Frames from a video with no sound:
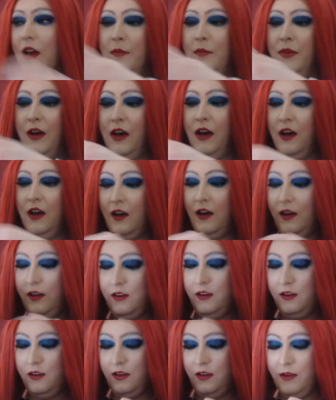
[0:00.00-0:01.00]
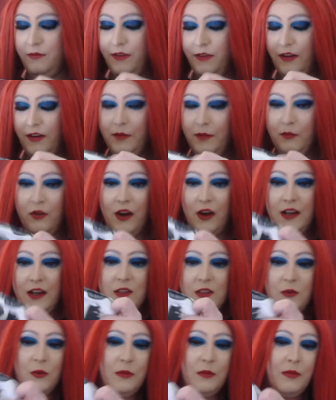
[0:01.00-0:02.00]
But I'm very
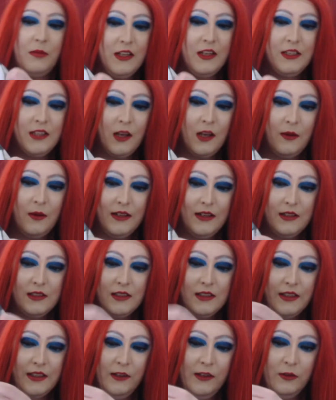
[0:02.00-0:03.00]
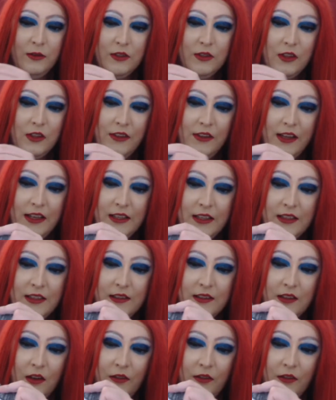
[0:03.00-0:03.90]
impressed with my sewing skills on this.